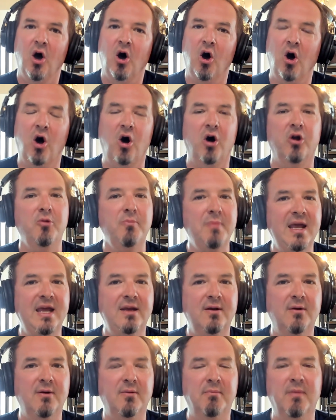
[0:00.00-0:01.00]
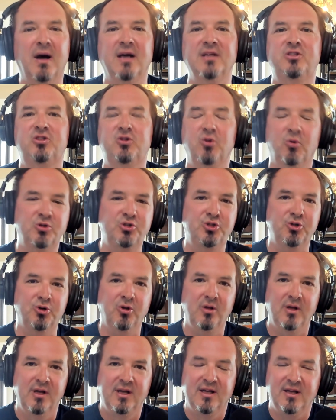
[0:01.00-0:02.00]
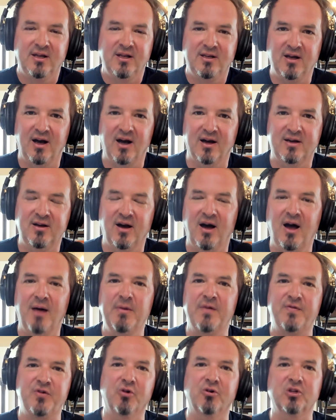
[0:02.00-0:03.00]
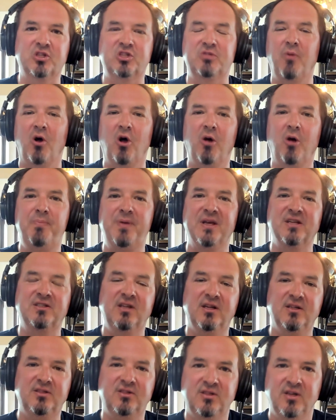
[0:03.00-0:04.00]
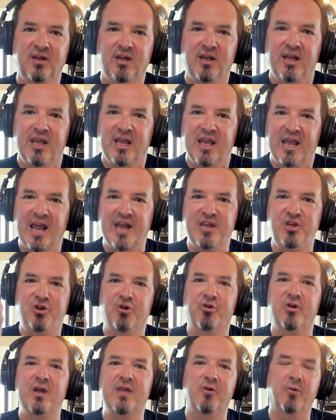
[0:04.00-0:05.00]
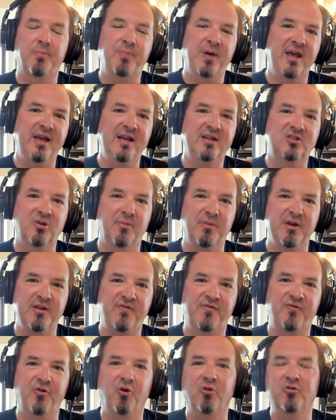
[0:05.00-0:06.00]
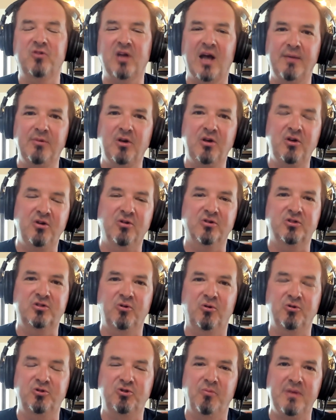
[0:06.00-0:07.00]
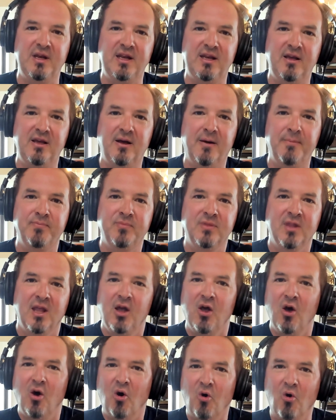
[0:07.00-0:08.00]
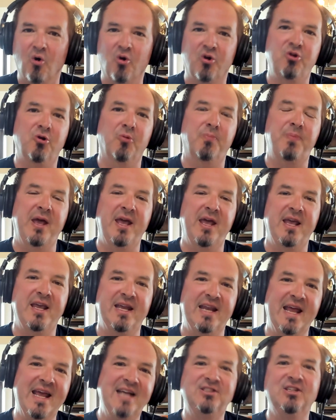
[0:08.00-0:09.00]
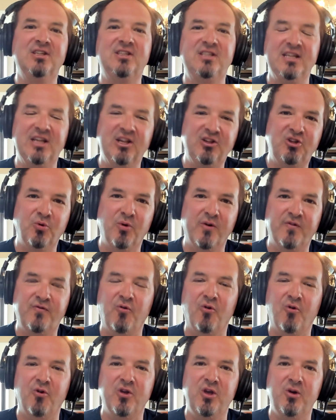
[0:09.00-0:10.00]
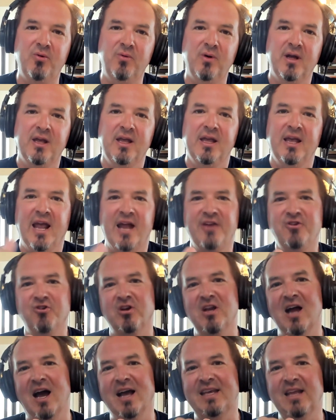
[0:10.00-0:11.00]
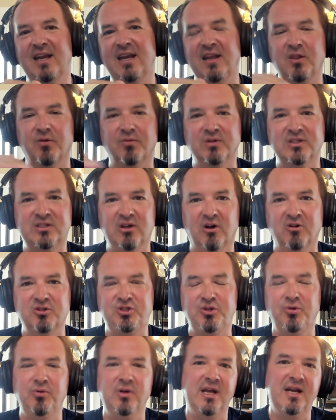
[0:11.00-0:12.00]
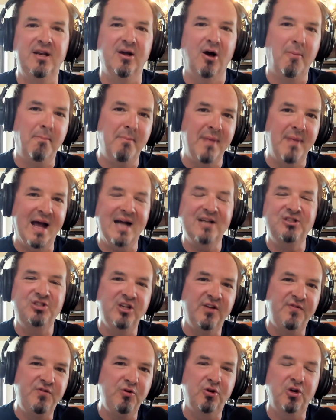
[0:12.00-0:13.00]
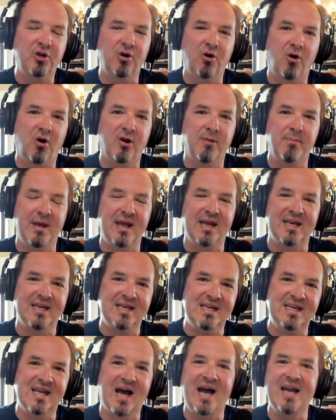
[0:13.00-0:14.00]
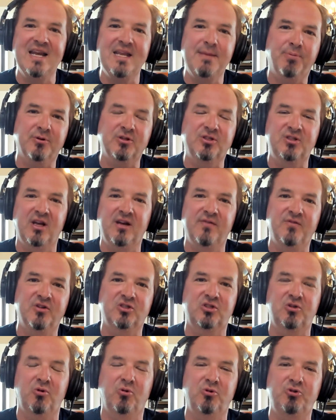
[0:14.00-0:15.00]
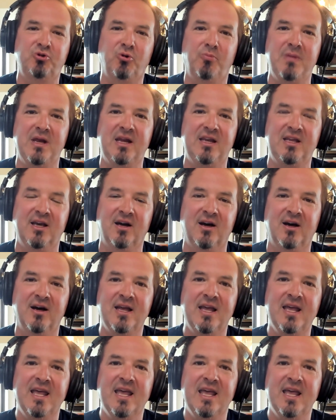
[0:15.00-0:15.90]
AutomateMySocial.com. If you're a small business and you're either paying somebody full-time to do your social media or you're paying an agency to do it for you and you're not getting the results you need, imagine if you could automate 90% of your social media